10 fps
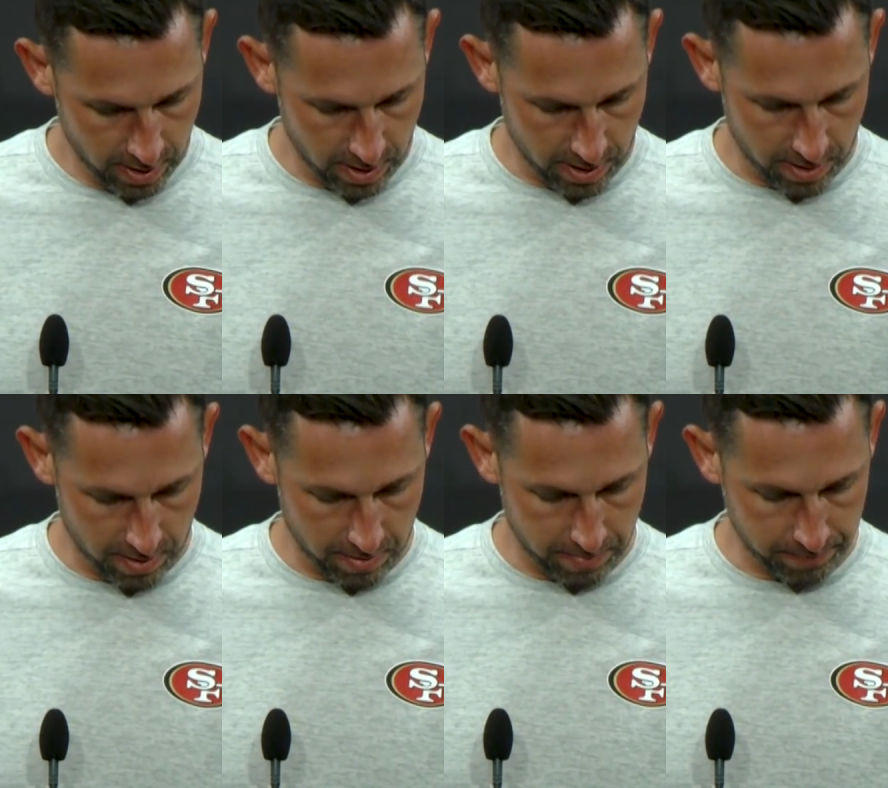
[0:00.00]

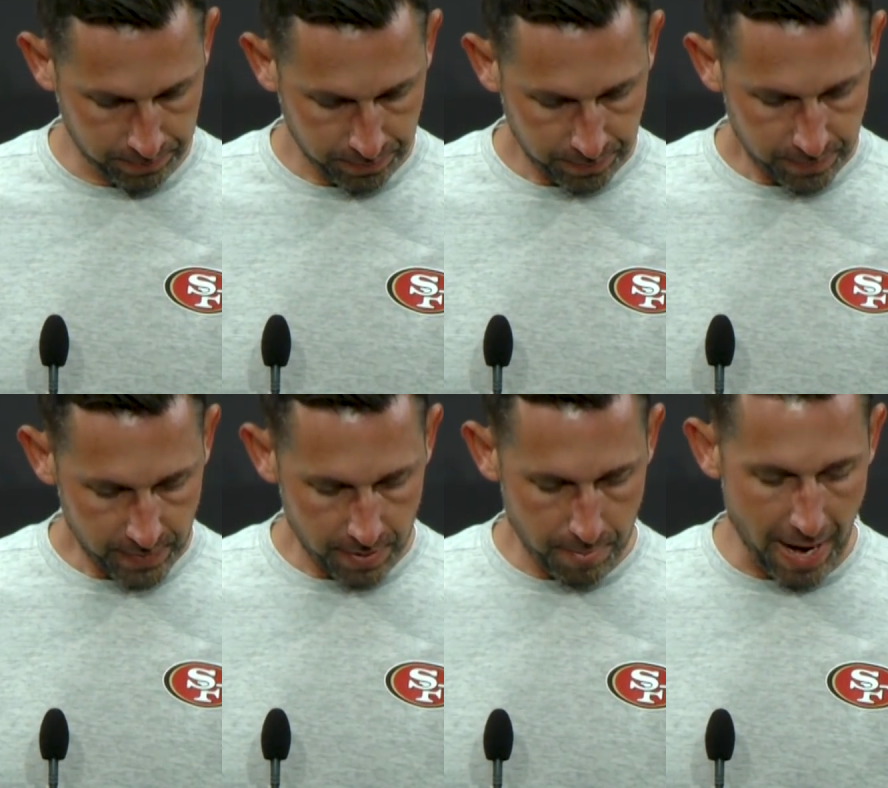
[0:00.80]
Um,
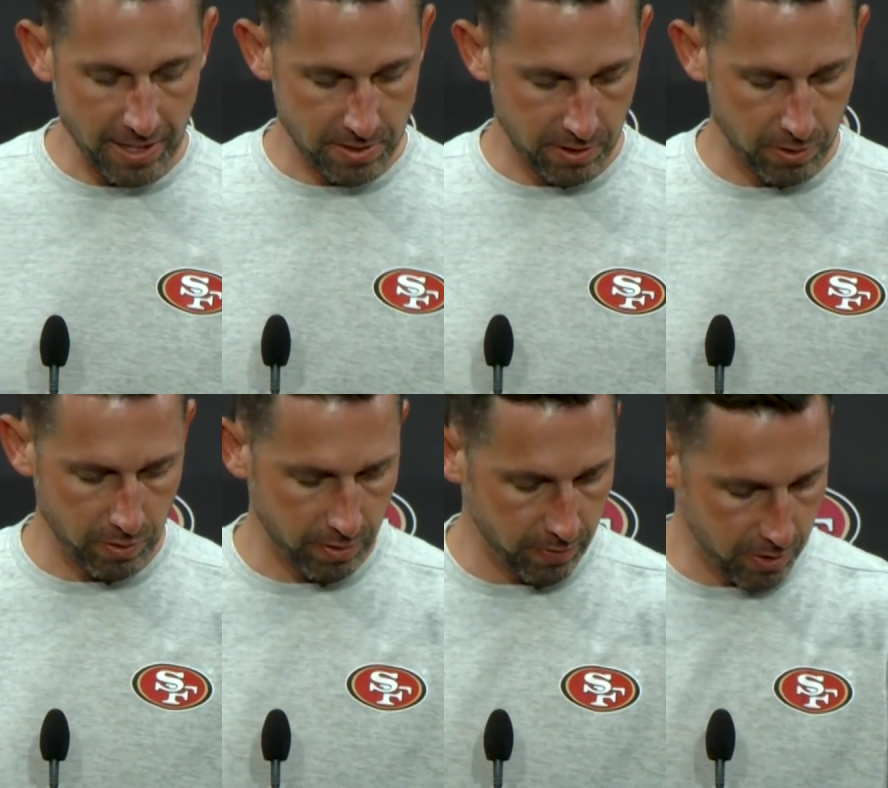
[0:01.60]
Max is going to do
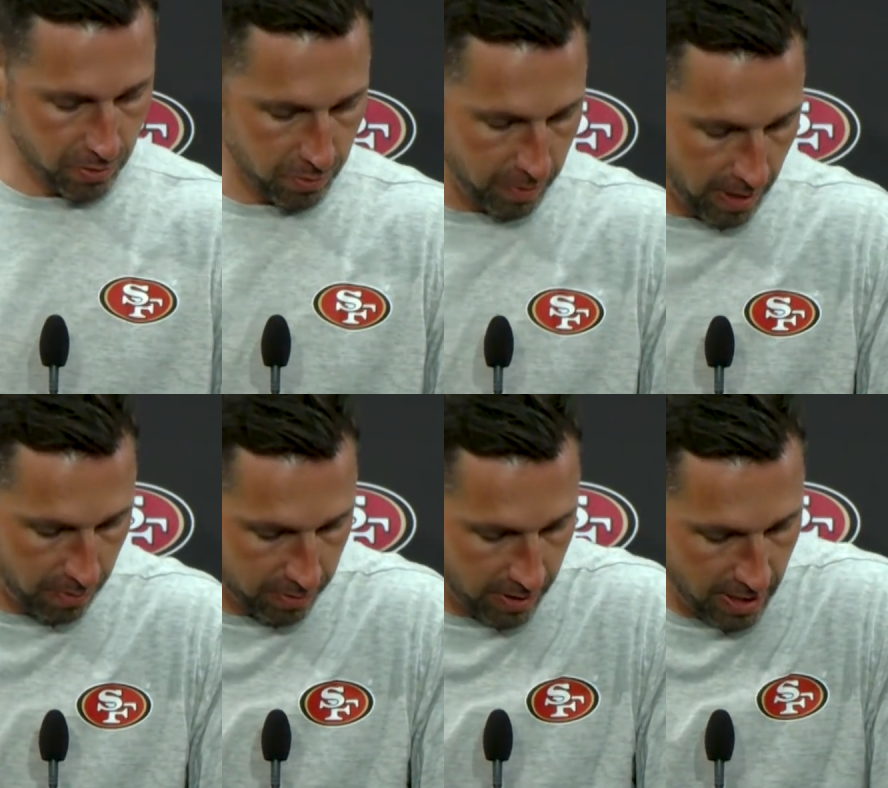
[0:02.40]
individual. he Has been
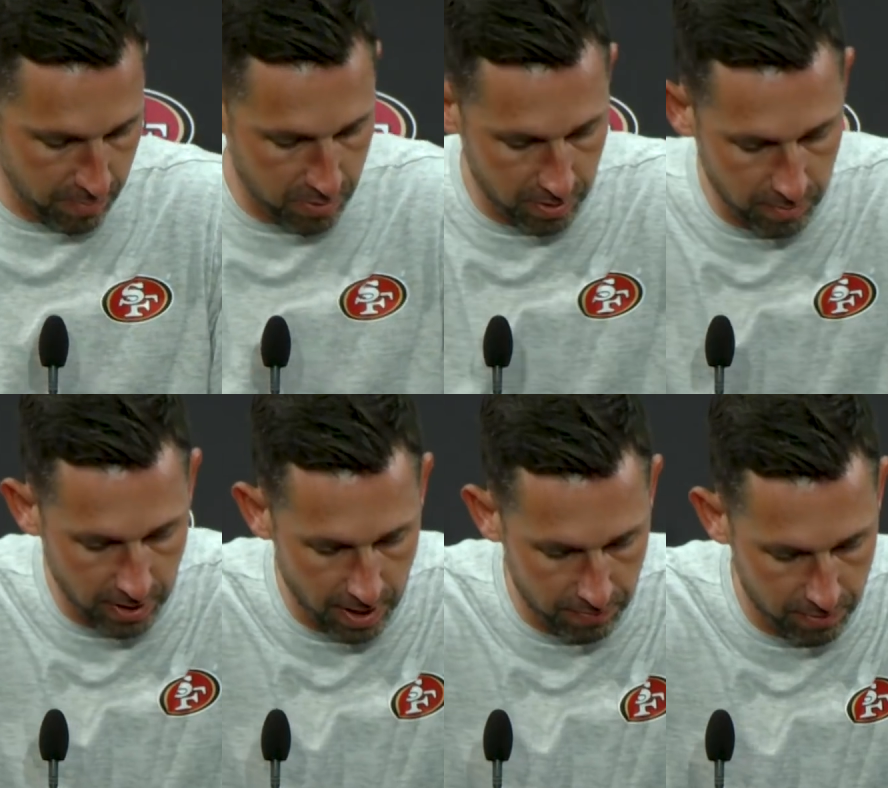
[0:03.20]
out with a hamstring,
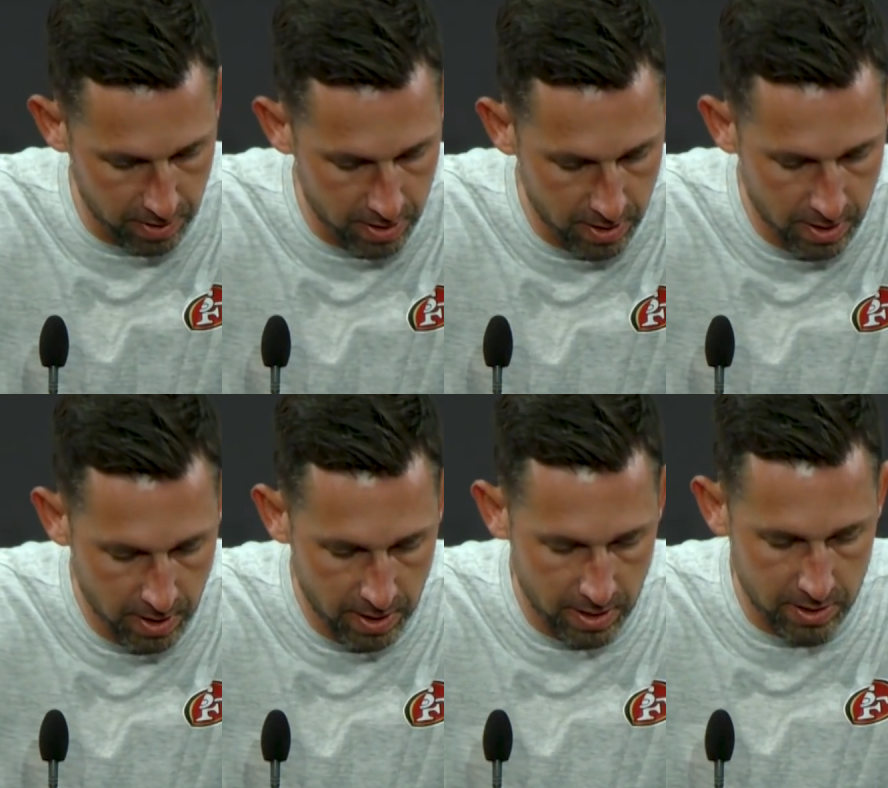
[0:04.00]
McCaffrey,
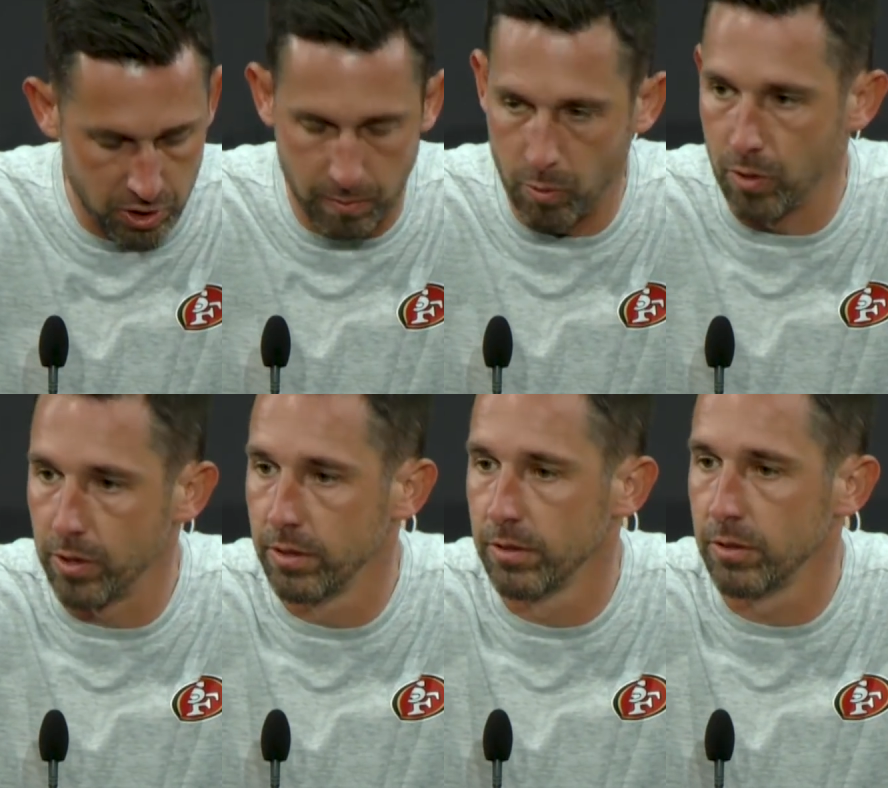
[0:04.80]
and Jimmie
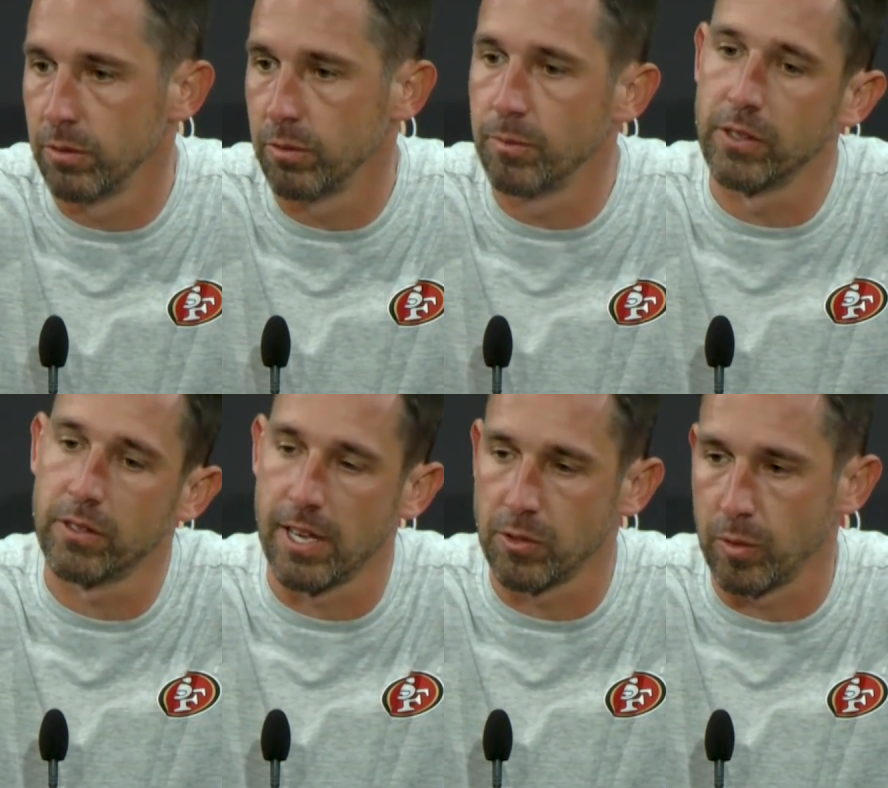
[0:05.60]
Ward, who
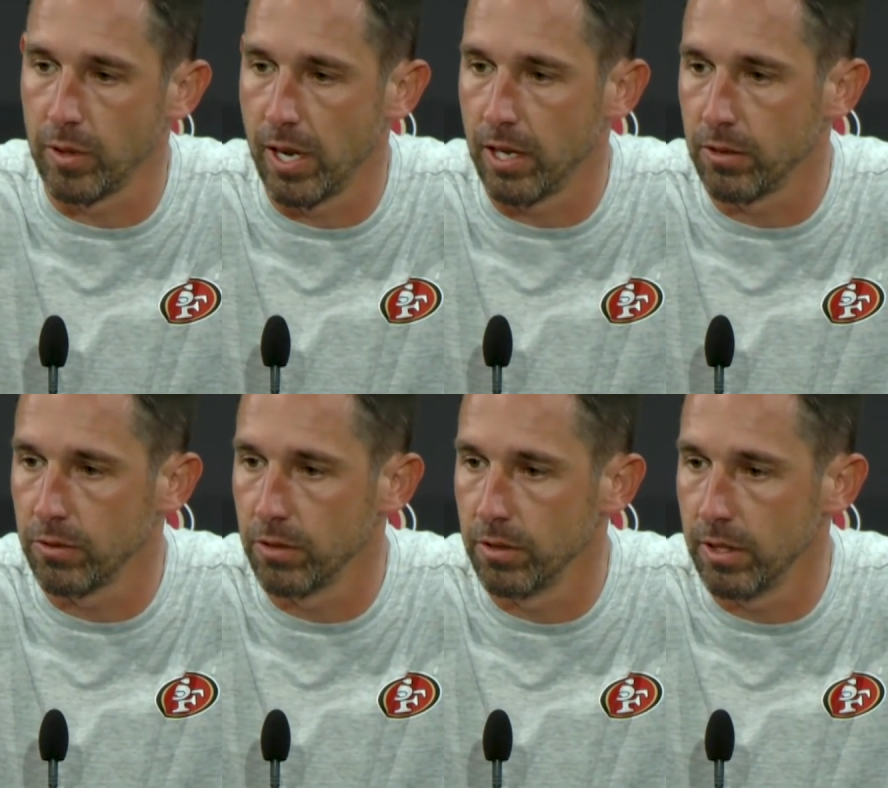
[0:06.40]
missed last week with an ankle.
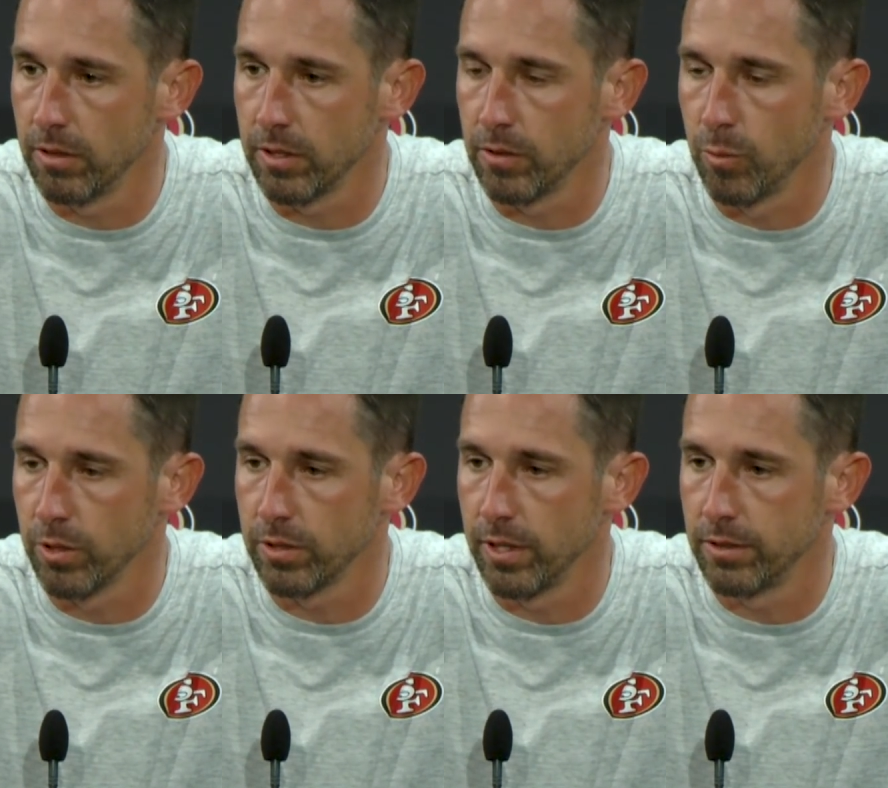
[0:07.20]
So he'll get some
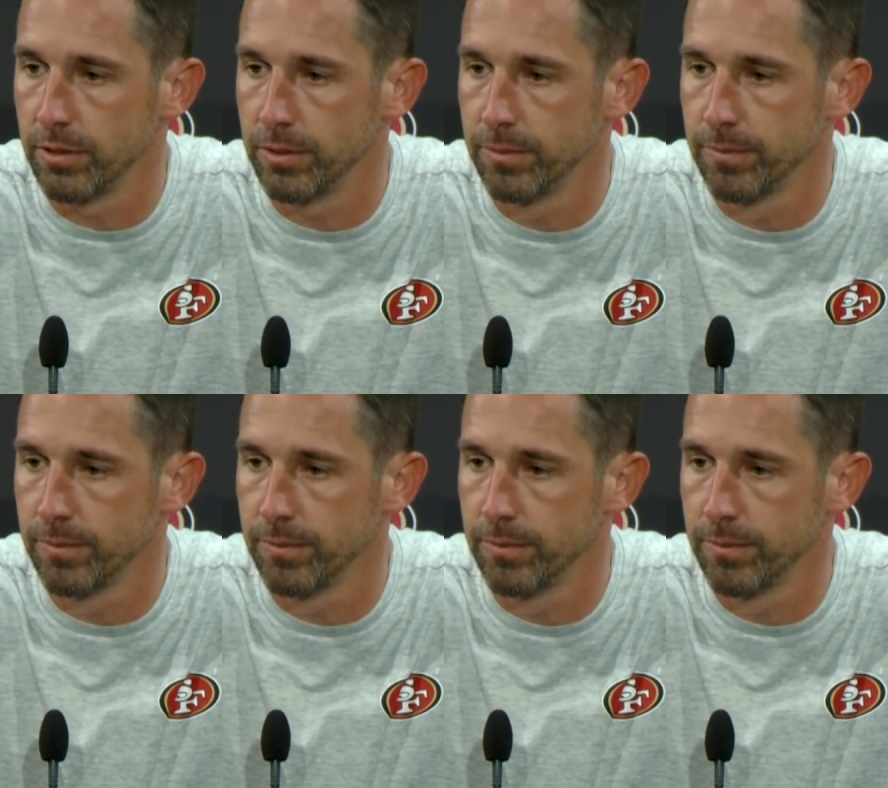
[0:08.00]
work today too.